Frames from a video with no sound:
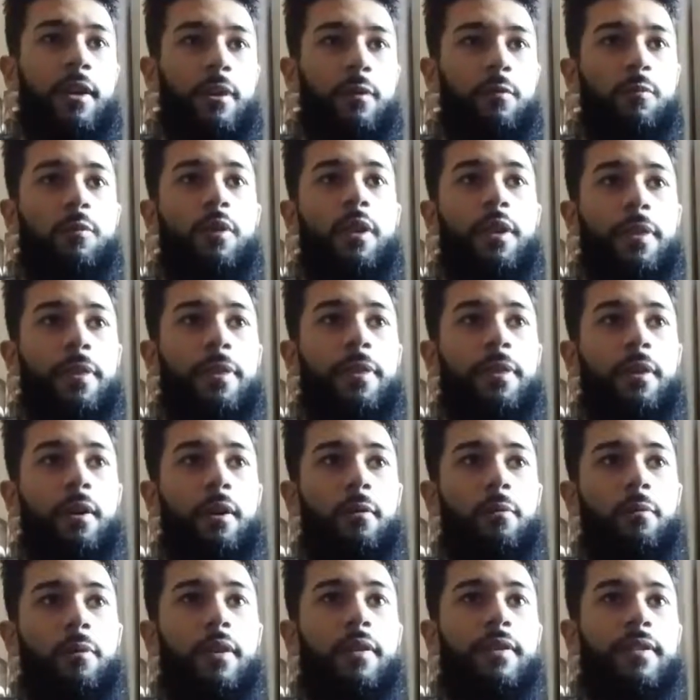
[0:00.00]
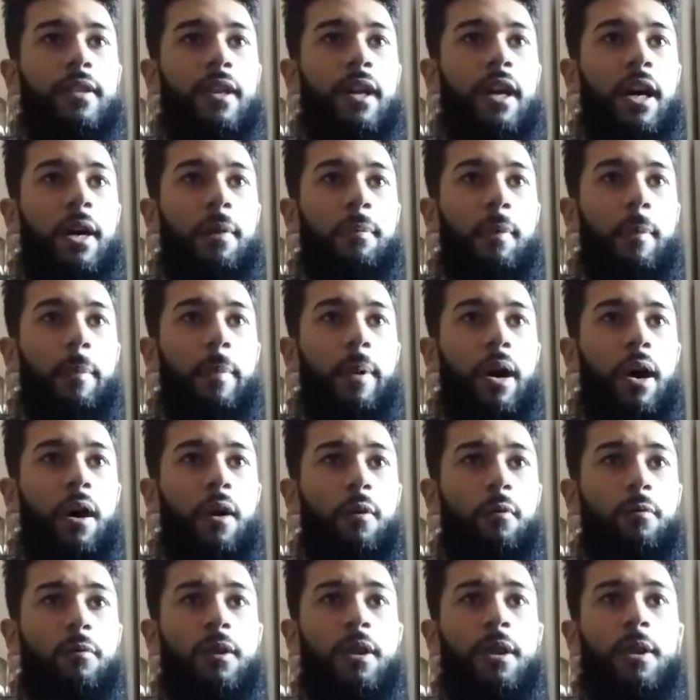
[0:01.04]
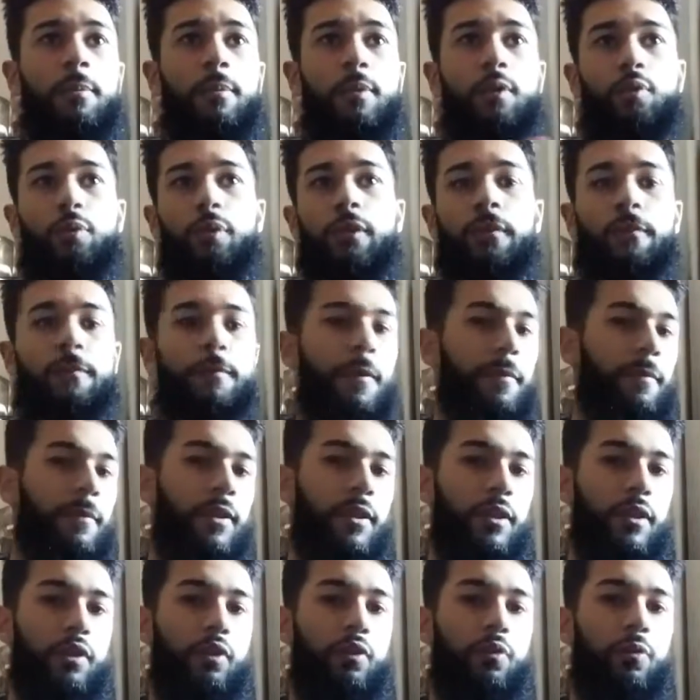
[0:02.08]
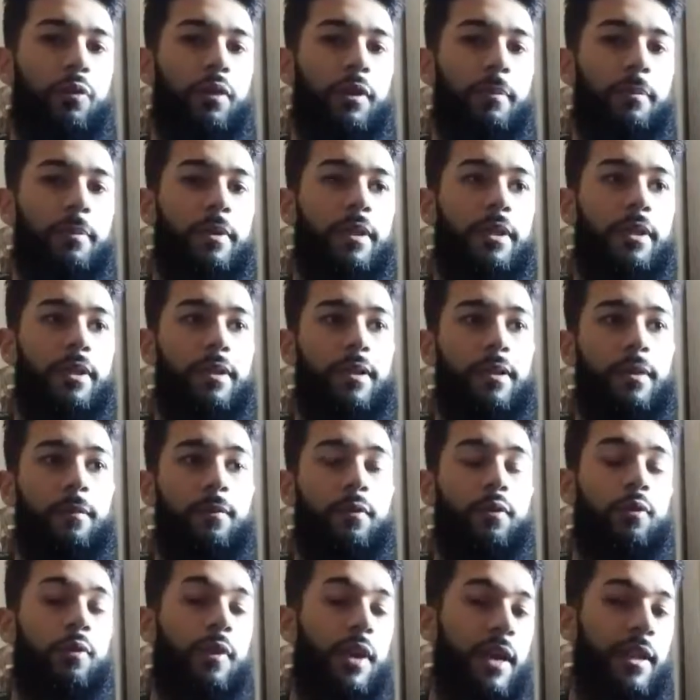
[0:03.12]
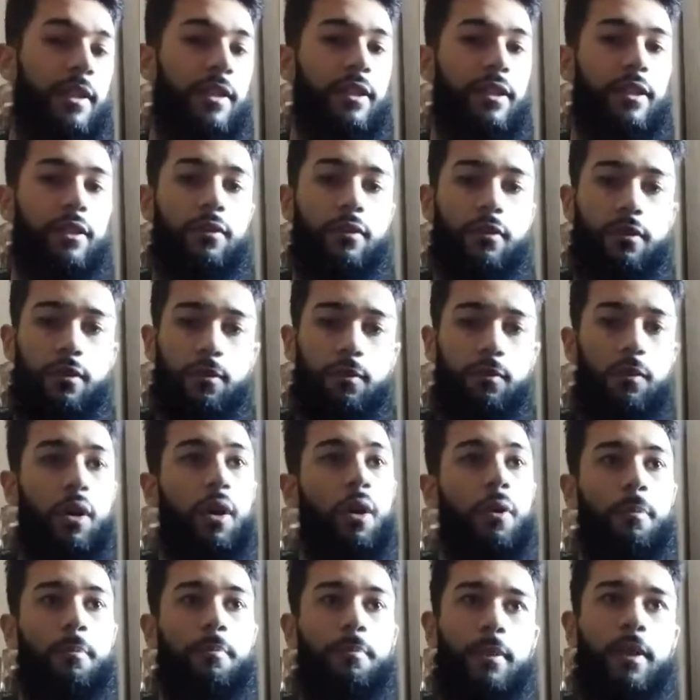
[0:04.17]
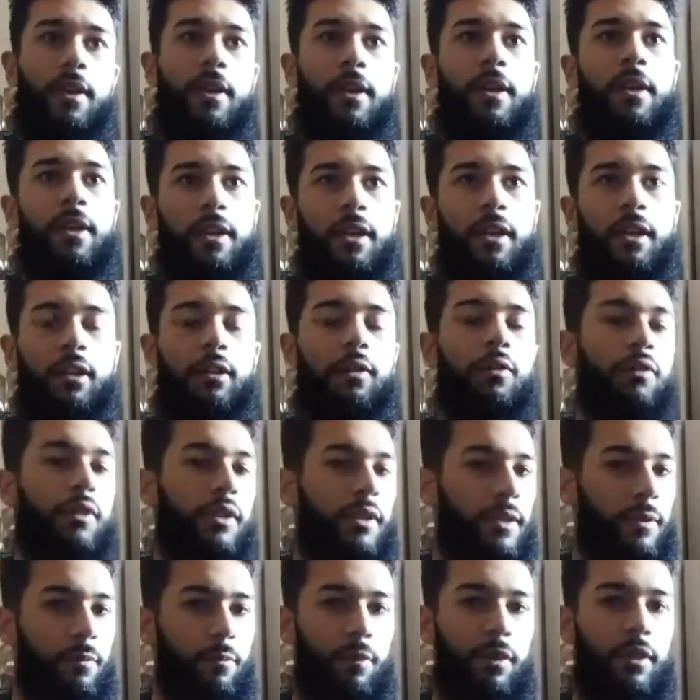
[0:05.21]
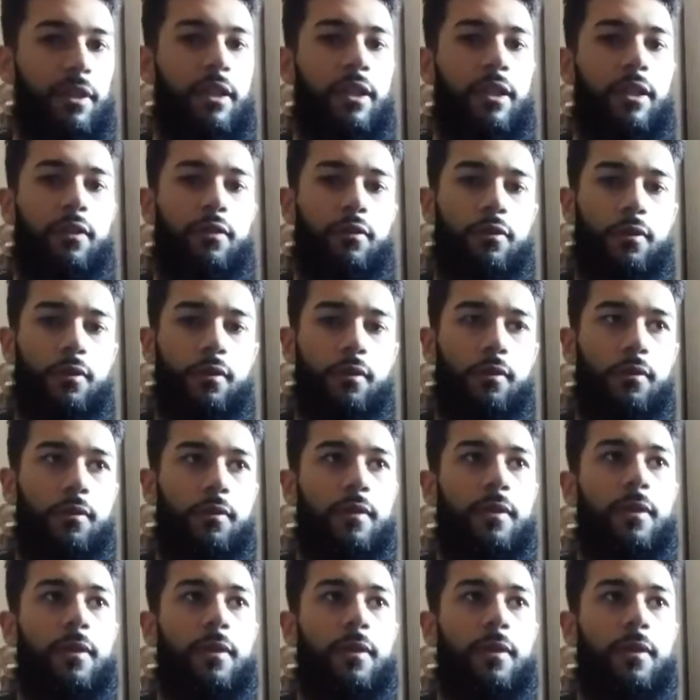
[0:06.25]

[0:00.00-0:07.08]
with a runtime about between 15 to 20 minutes if you add the included with the interludes.